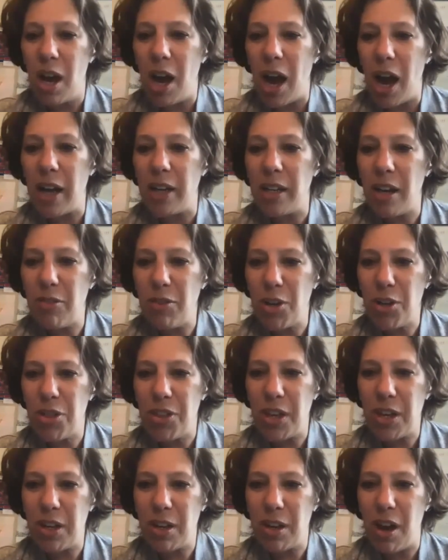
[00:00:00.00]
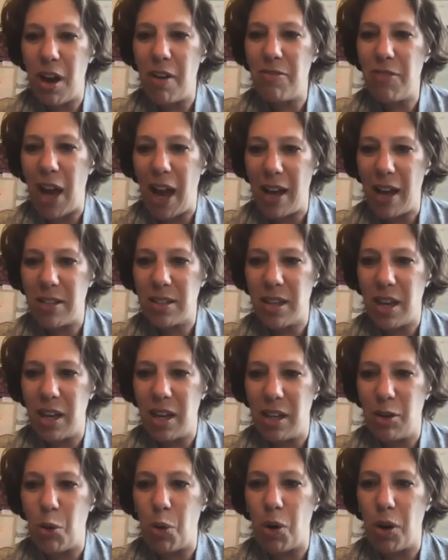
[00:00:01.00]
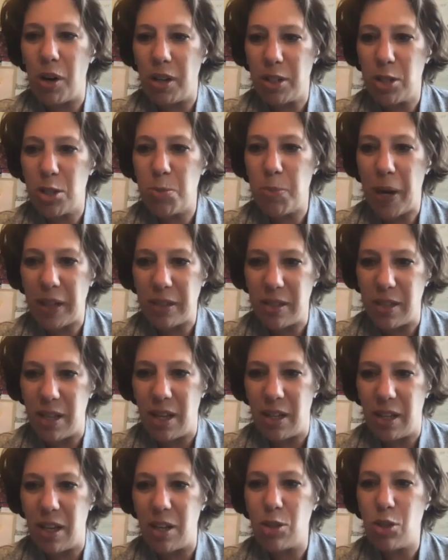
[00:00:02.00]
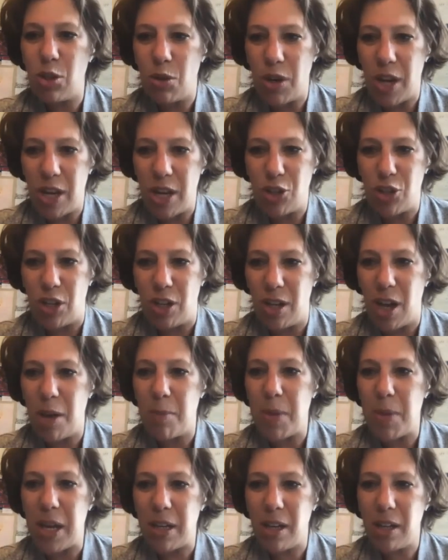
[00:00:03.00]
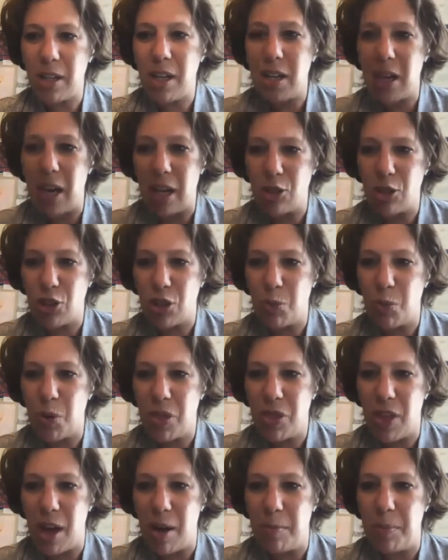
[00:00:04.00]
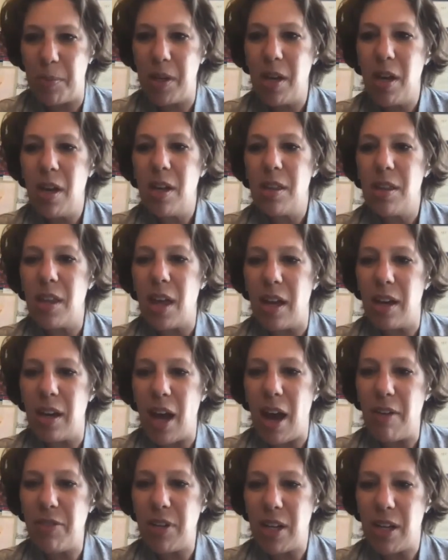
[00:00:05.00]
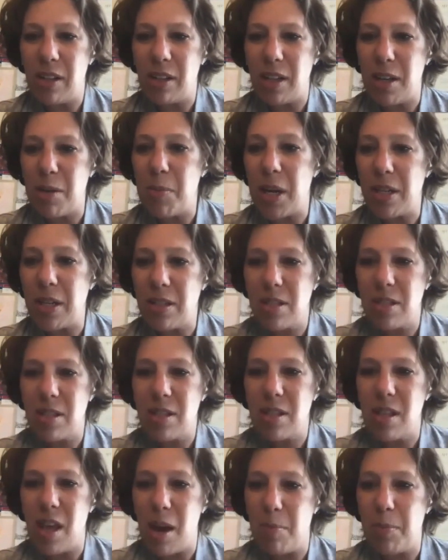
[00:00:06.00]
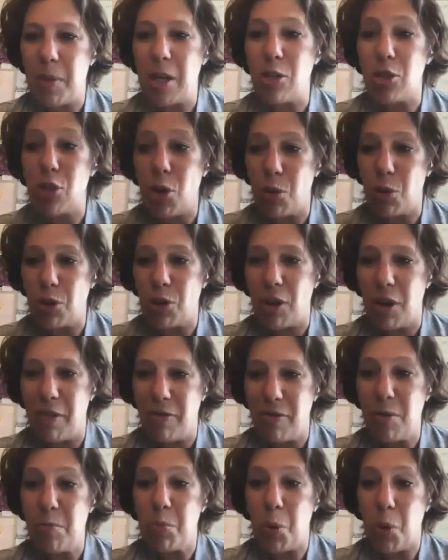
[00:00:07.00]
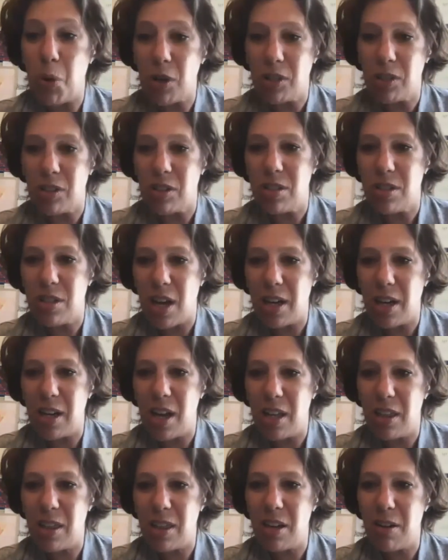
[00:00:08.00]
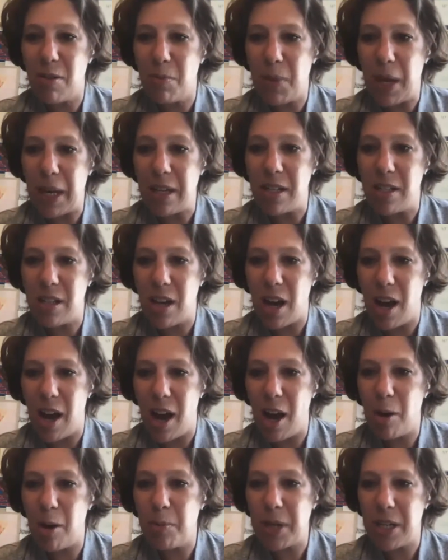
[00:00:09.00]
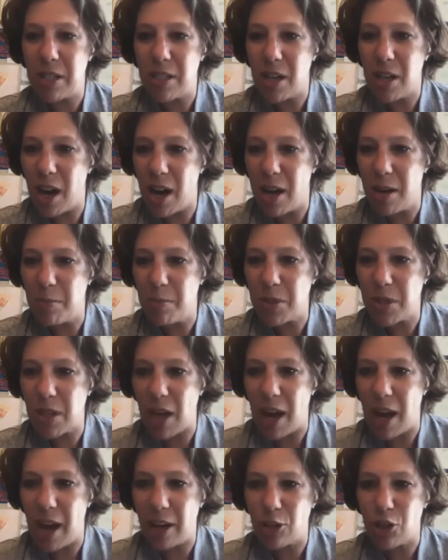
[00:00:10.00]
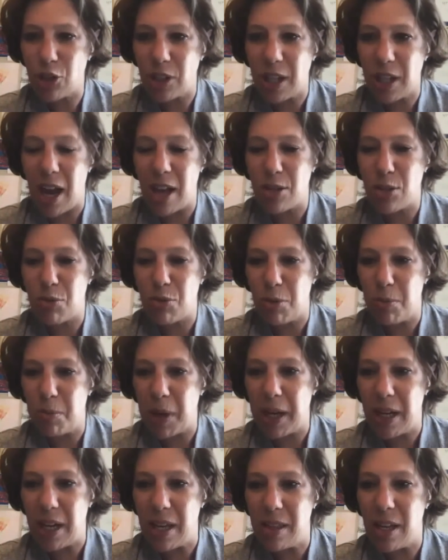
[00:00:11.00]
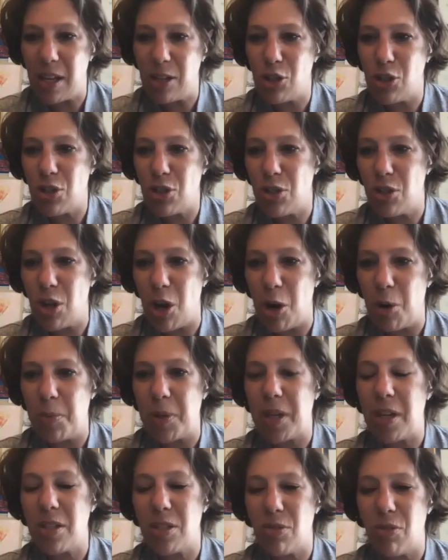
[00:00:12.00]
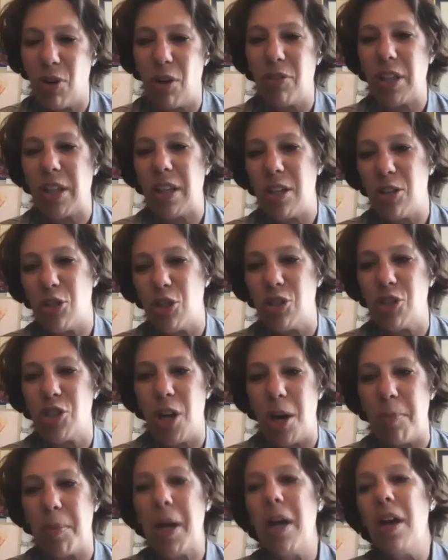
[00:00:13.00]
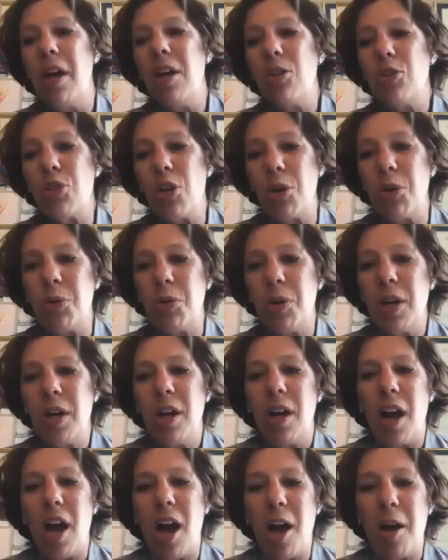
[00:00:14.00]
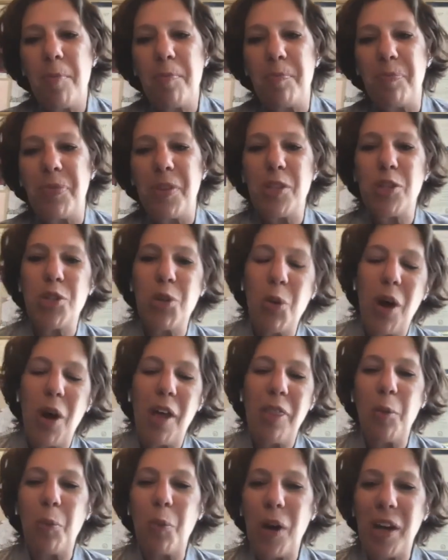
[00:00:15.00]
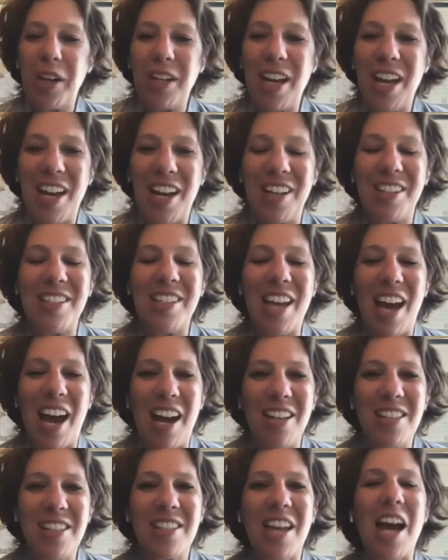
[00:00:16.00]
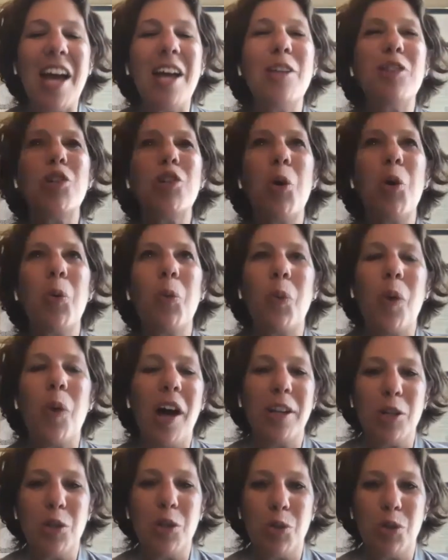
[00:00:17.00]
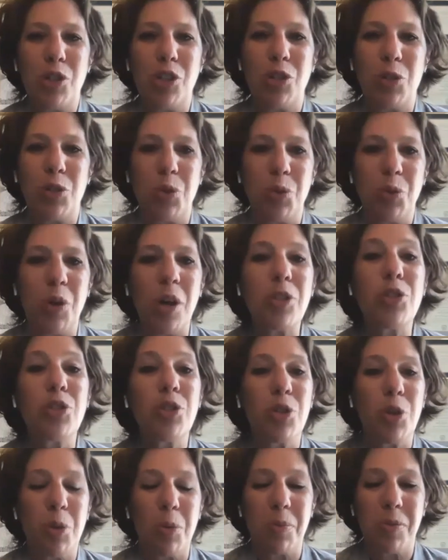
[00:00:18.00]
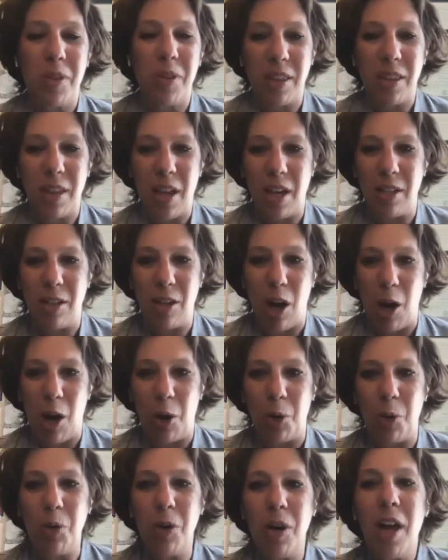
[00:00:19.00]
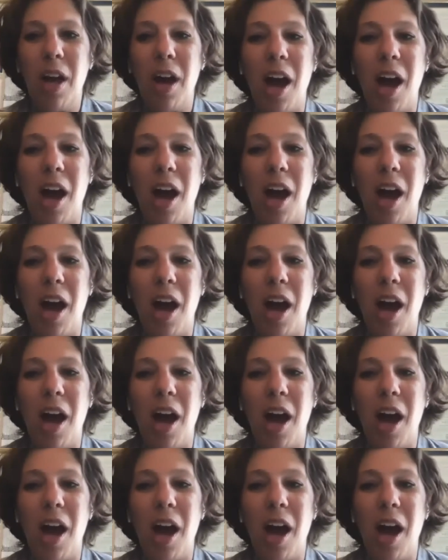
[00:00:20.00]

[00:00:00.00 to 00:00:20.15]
I never think of asking or expecting a donation. I make a connection with them that evidently makes them a donor of importance. I can't think of many how many times I actually asked for money. They just know because of our relationship. So um, so, on the one hand, yes, I don't want you to assume that they know.